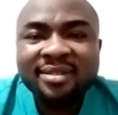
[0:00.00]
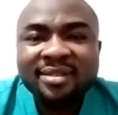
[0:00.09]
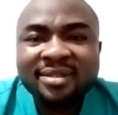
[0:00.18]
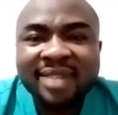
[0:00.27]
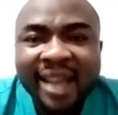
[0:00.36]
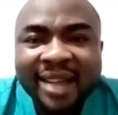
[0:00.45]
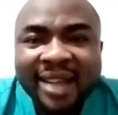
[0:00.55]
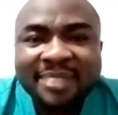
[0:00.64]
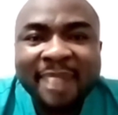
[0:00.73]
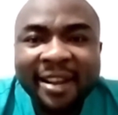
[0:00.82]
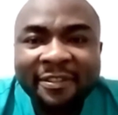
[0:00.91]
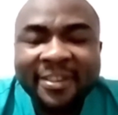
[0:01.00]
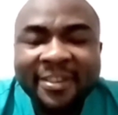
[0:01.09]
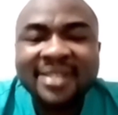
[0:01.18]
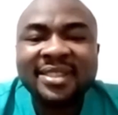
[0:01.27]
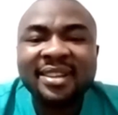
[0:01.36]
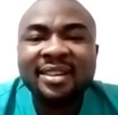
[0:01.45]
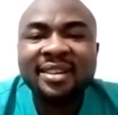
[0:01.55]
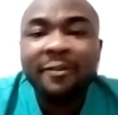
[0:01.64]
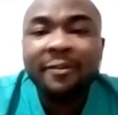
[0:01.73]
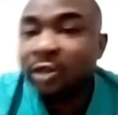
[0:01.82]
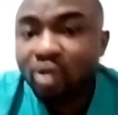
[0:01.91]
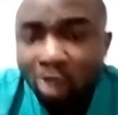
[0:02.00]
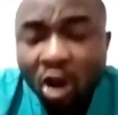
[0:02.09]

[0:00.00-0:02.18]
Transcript: starts manifesting. For